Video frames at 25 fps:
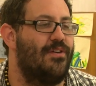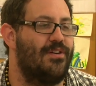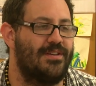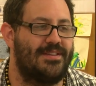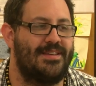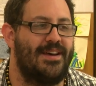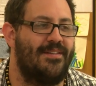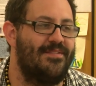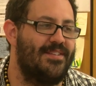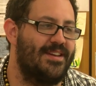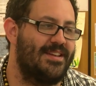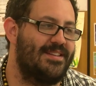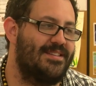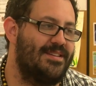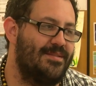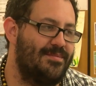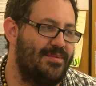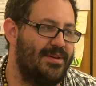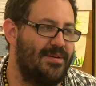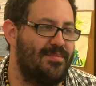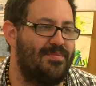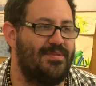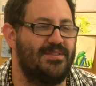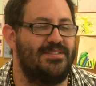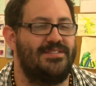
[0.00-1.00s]
something to
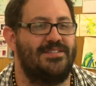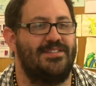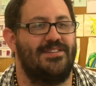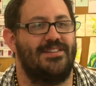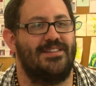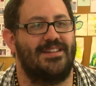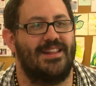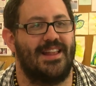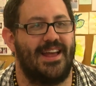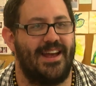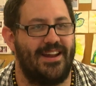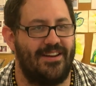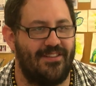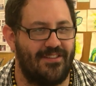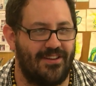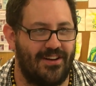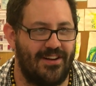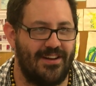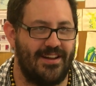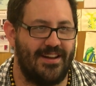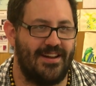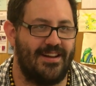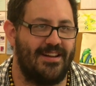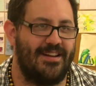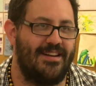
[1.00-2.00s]
be pursued later
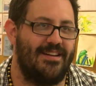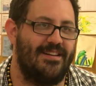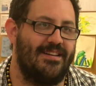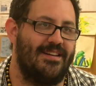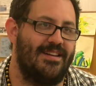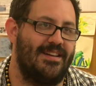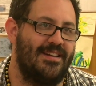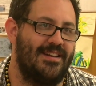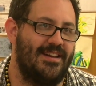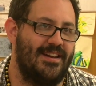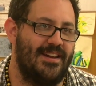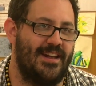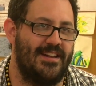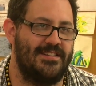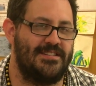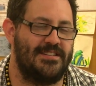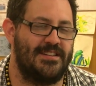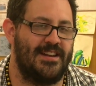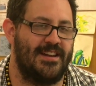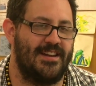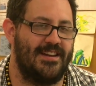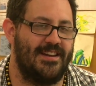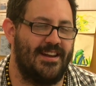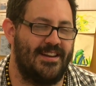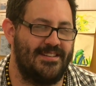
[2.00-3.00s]
on in an
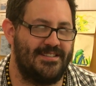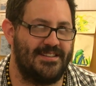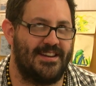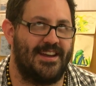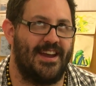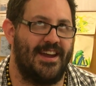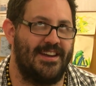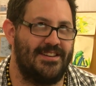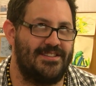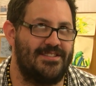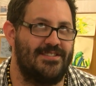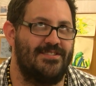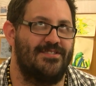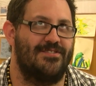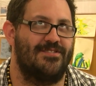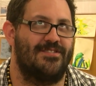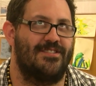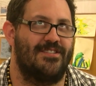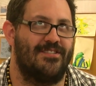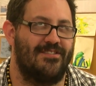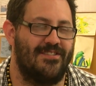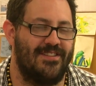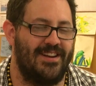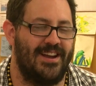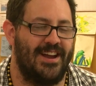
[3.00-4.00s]
educational
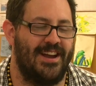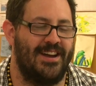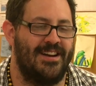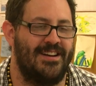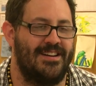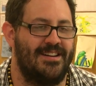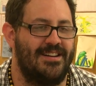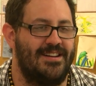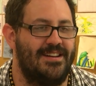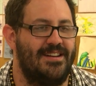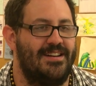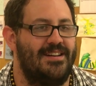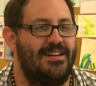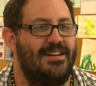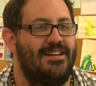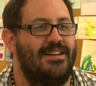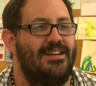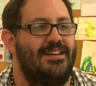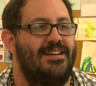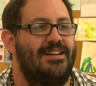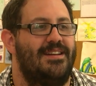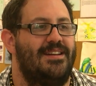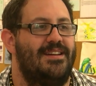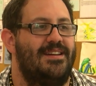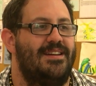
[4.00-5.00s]
career
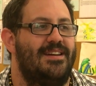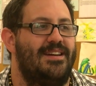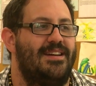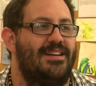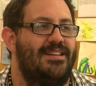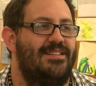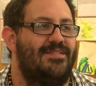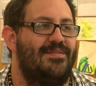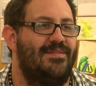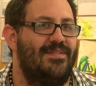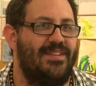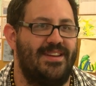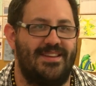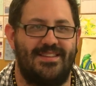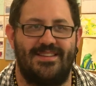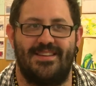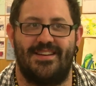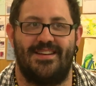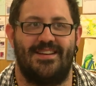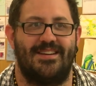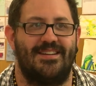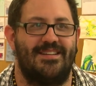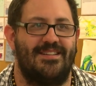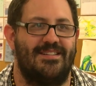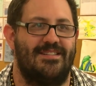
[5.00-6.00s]
is
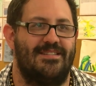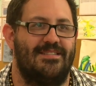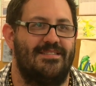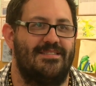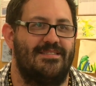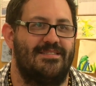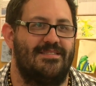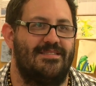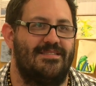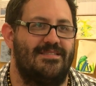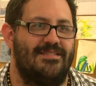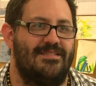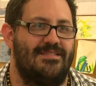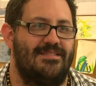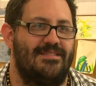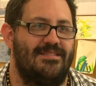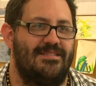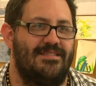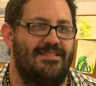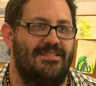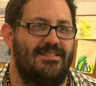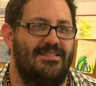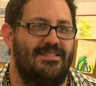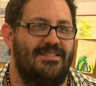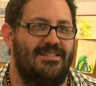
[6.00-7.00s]
missing
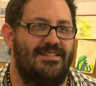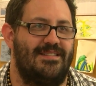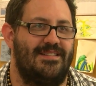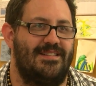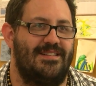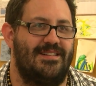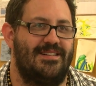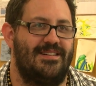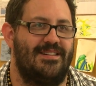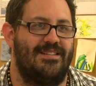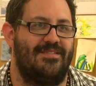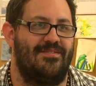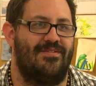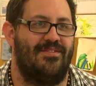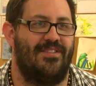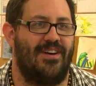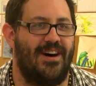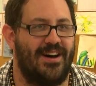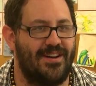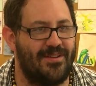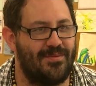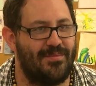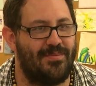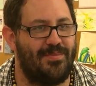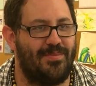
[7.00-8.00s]
a
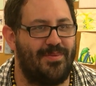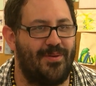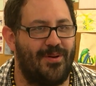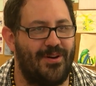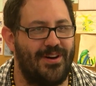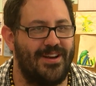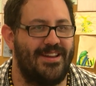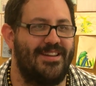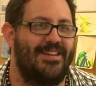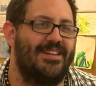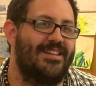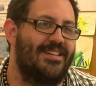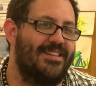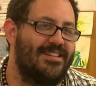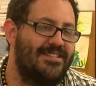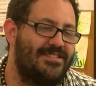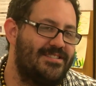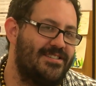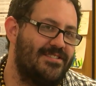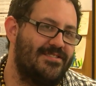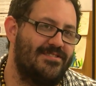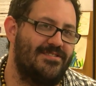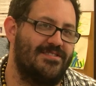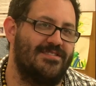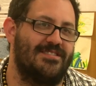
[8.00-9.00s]
vital point in the
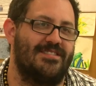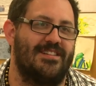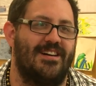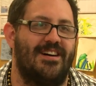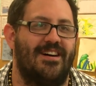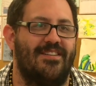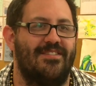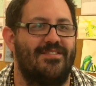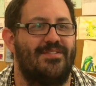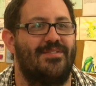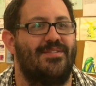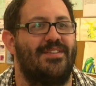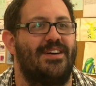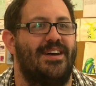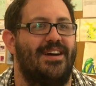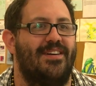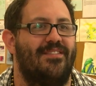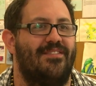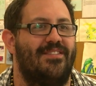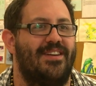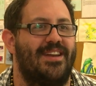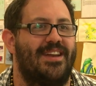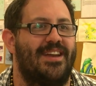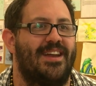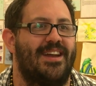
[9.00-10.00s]
children's lives
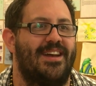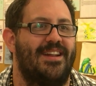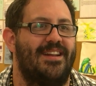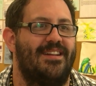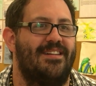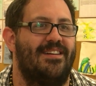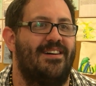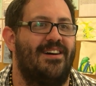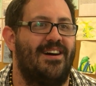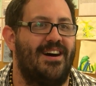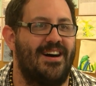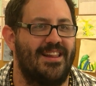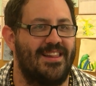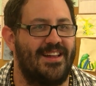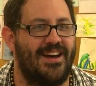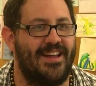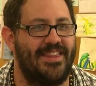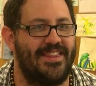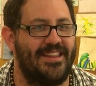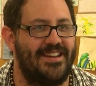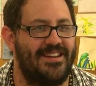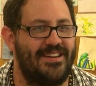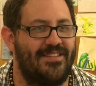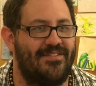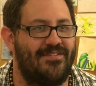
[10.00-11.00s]
where we can
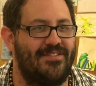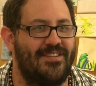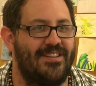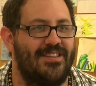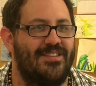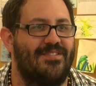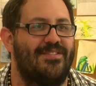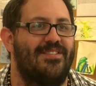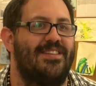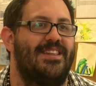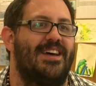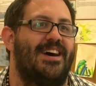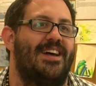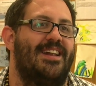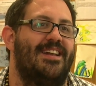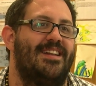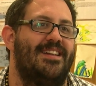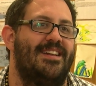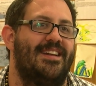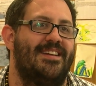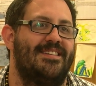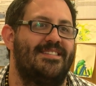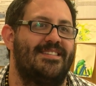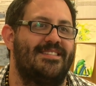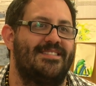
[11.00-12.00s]
highlight the difference without
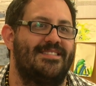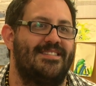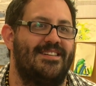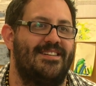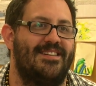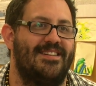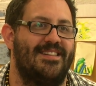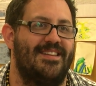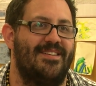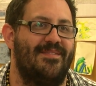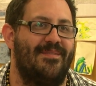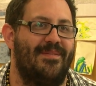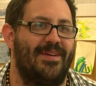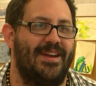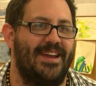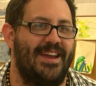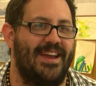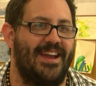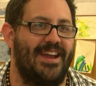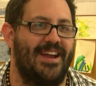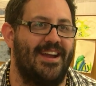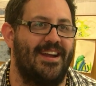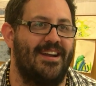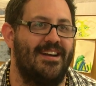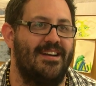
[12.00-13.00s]
it necessarily
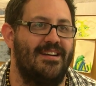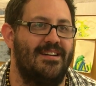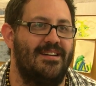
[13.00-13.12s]
being